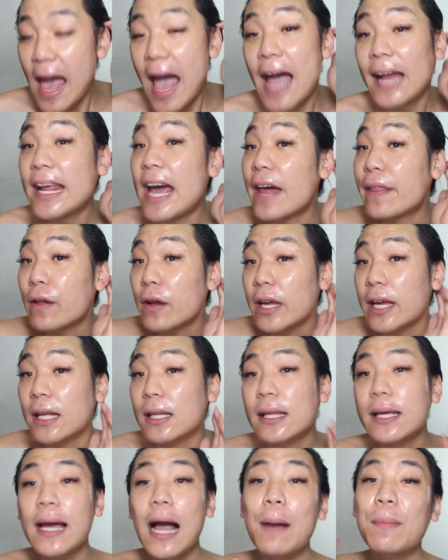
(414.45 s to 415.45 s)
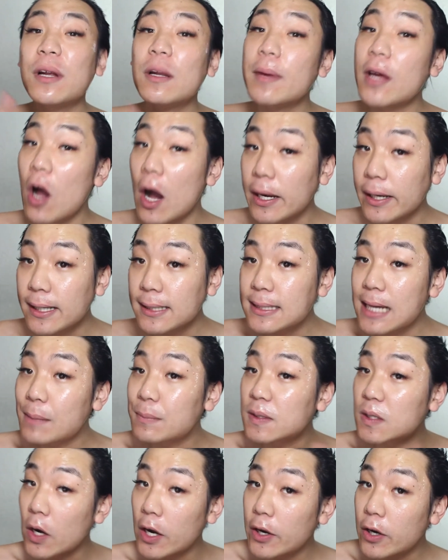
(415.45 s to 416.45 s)
And Headley, I'm gonna be honest, I'm
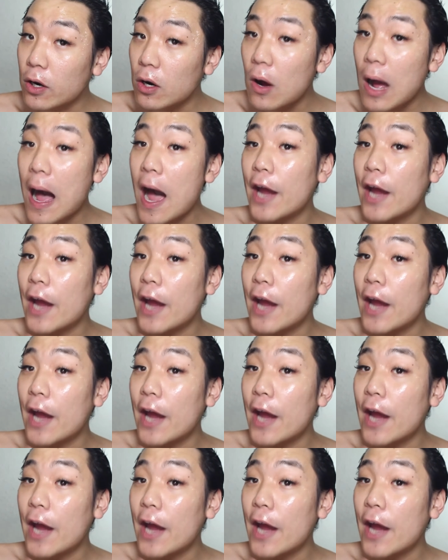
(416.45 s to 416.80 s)
sorry girl,